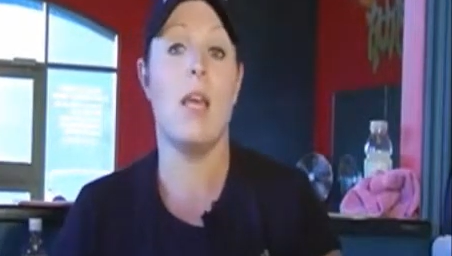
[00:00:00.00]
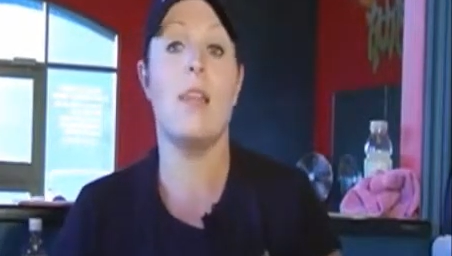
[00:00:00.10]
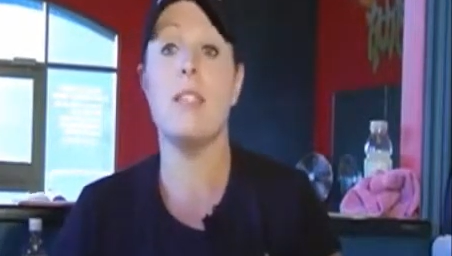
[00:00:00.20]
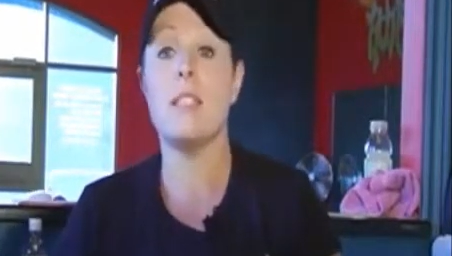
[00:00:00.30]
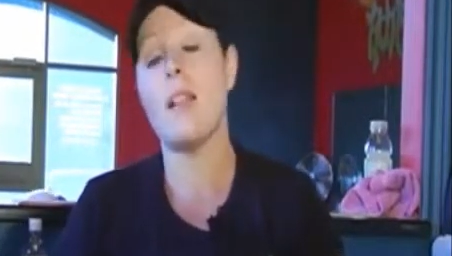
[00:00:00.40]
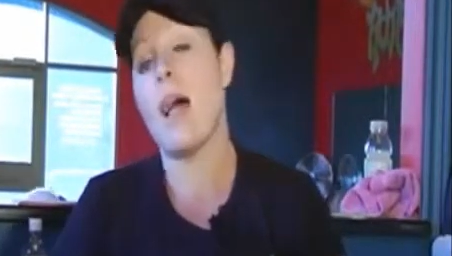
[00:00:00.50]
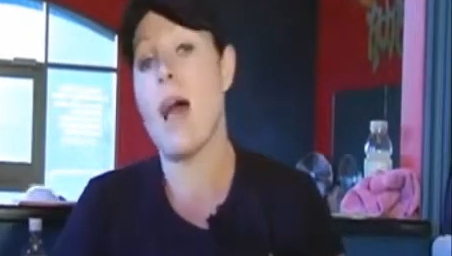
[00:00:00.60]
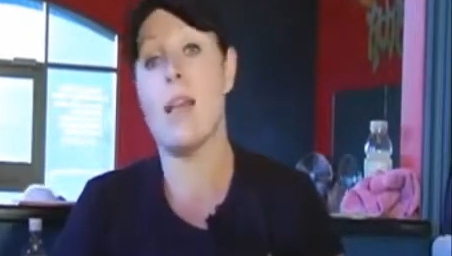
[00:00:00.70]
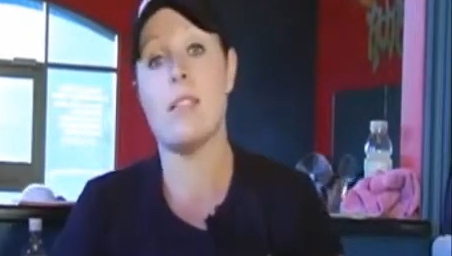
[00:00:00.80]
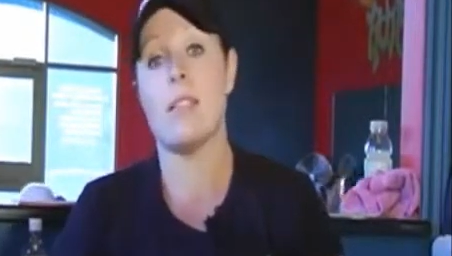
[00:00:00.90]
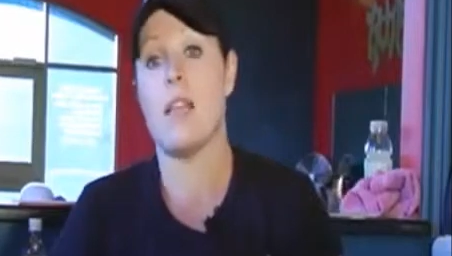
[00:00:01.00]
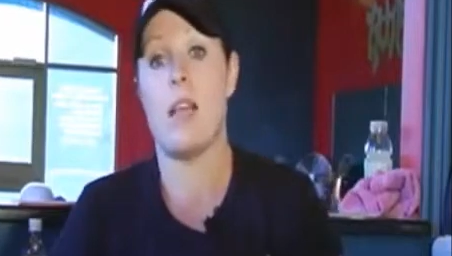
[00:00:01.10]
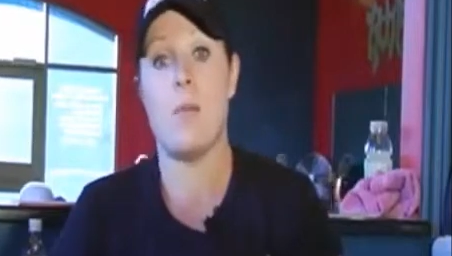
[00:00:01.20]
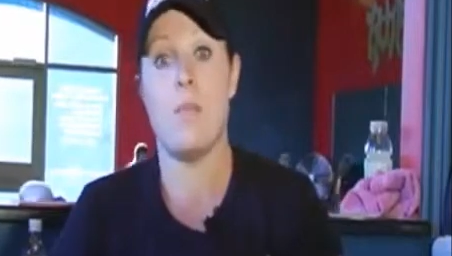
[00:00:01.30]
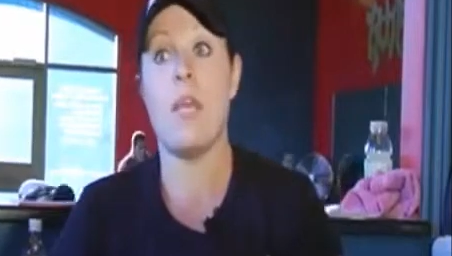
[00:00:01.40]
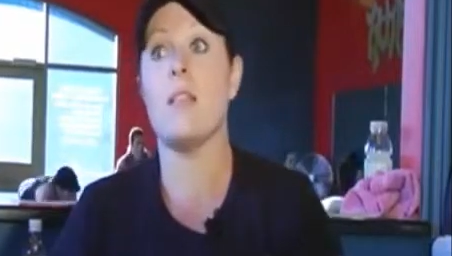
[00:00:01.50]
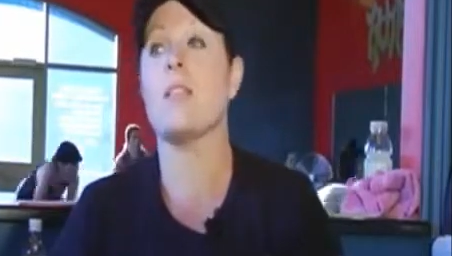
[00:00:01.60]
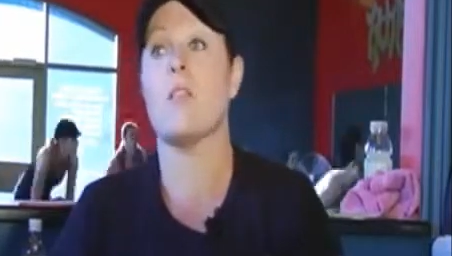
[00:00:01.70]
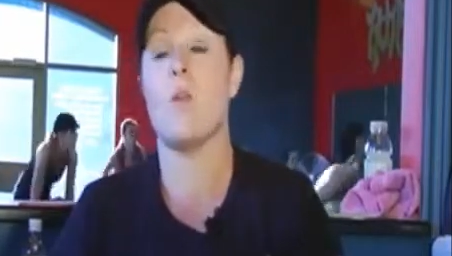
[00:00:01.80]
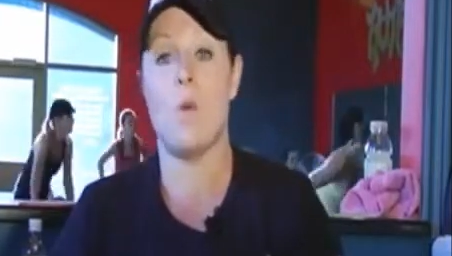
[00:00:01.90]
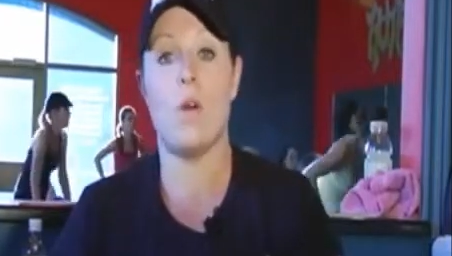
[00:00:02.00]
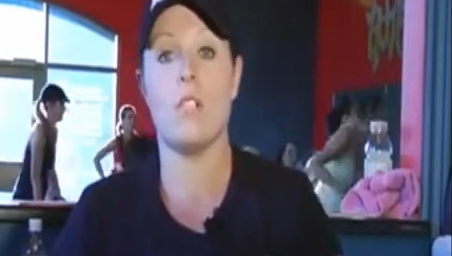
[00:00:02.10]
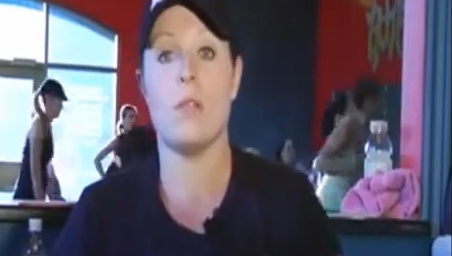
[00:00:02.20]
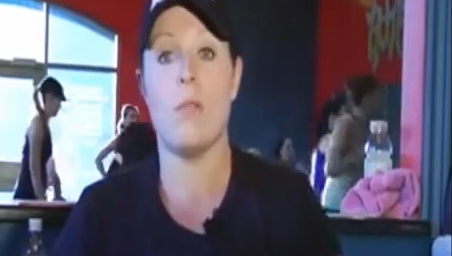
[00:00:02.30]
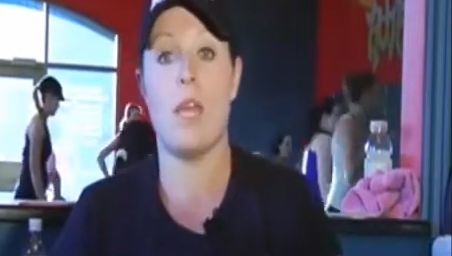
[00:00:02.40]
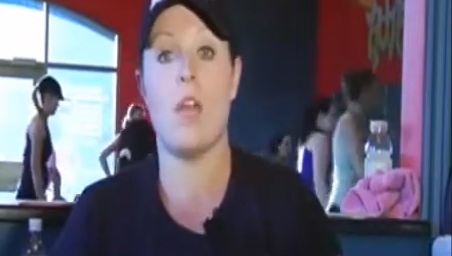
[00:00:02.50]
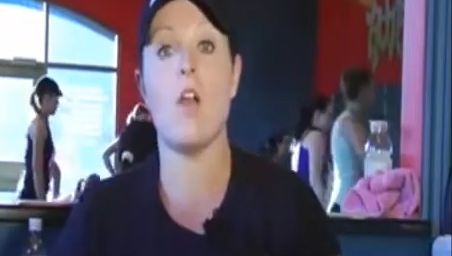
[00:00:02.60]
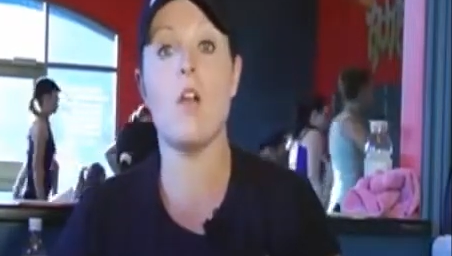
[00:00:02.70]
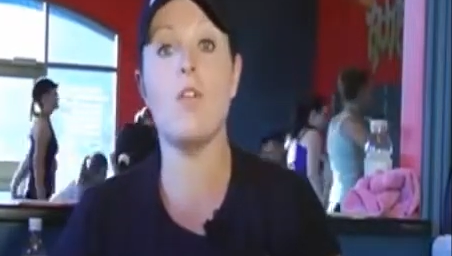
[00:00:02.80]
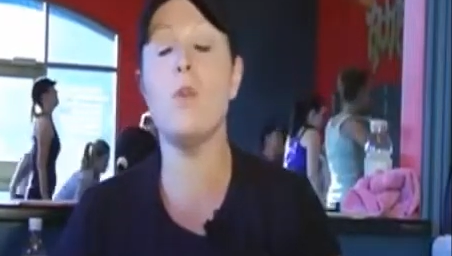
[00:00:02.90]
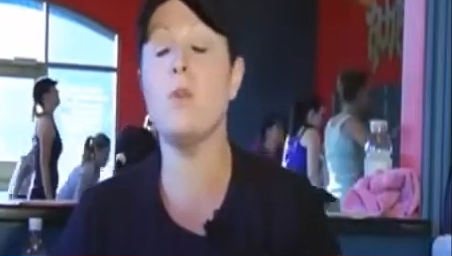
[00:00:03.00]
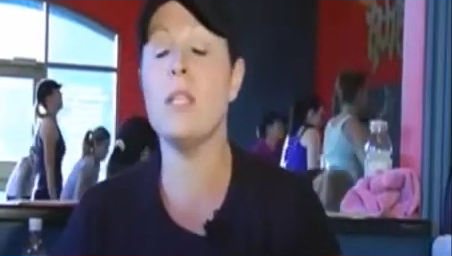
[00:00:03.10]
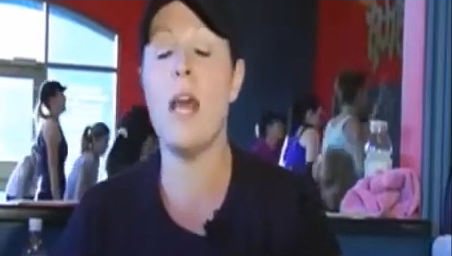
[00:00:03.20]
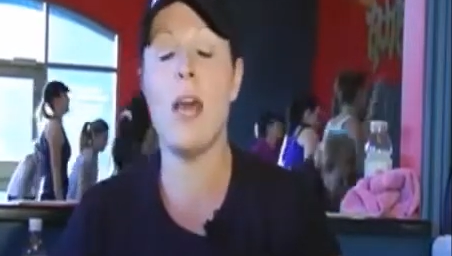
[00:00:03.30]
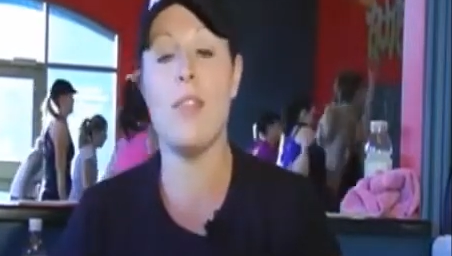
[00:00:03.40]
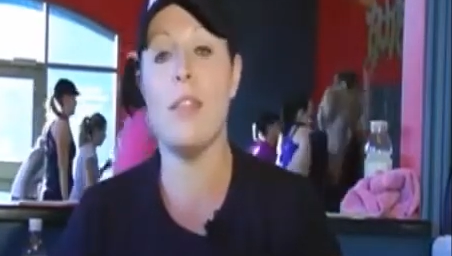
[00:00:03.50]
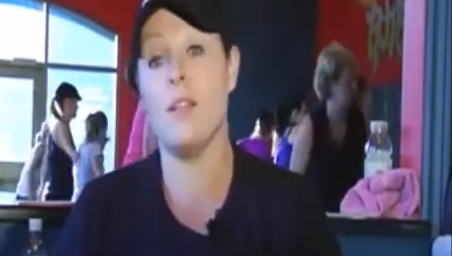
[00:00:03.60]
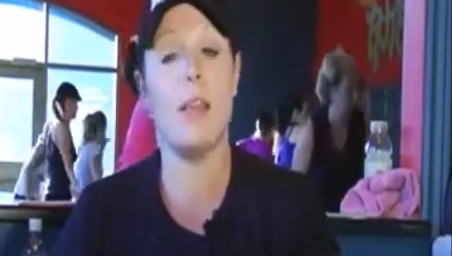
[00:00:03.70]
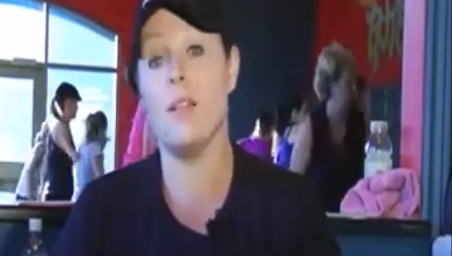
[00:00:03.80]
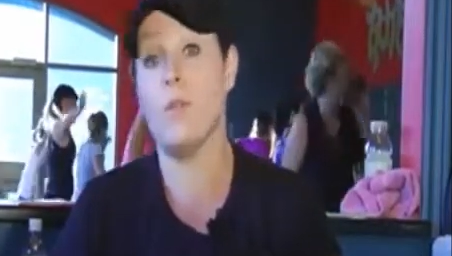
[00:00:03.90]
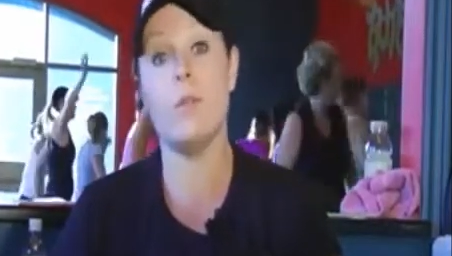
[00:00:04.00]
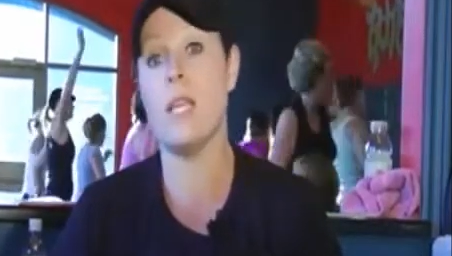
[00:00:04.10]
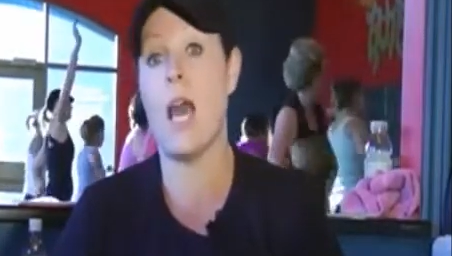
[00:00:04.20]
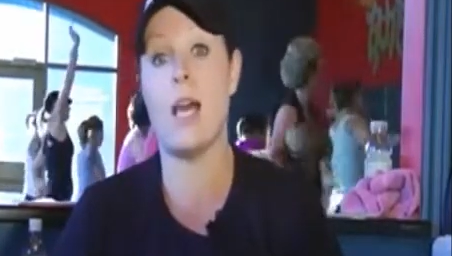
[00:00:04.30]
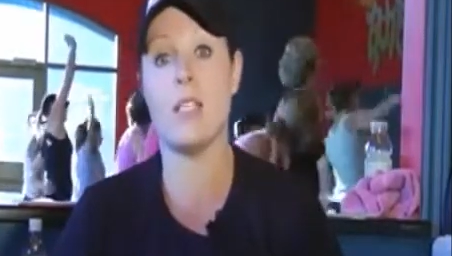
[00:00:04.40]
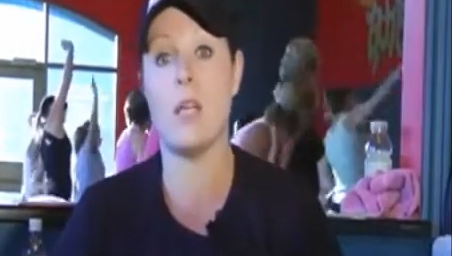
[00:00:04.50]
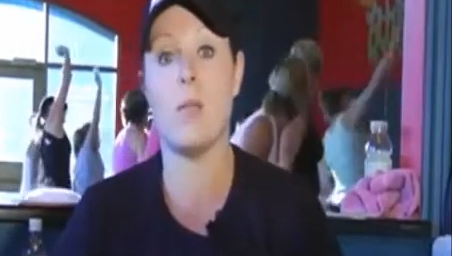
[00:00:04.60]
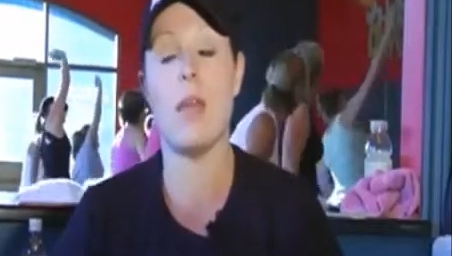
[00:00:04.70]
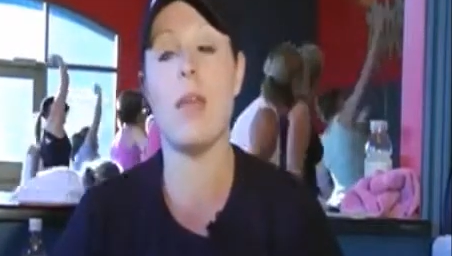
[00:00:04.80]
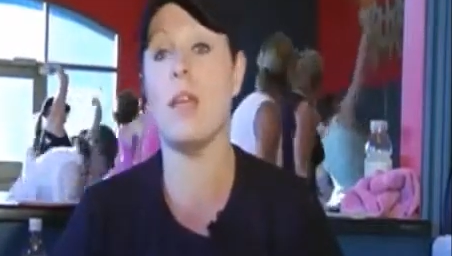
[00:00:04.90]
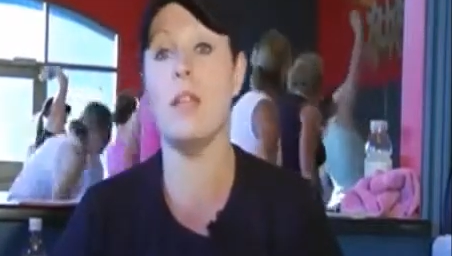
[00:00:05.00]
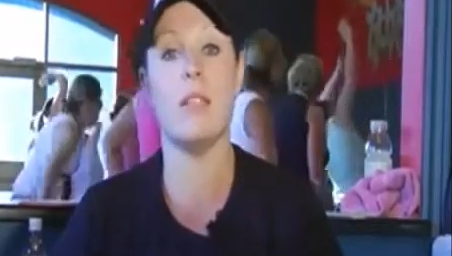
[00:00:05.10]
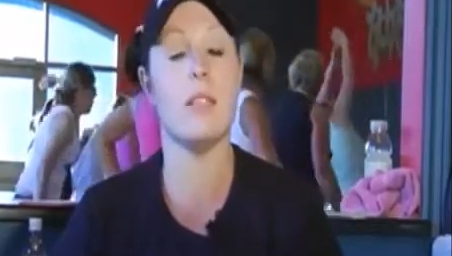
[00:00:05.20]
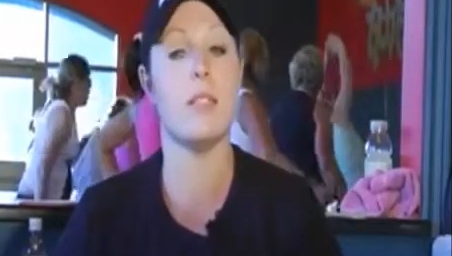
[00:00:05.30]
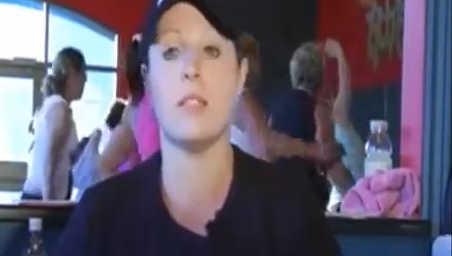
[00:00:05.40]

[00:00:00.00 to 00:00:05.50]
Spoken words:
This class means the world to me. Her enthusiasm is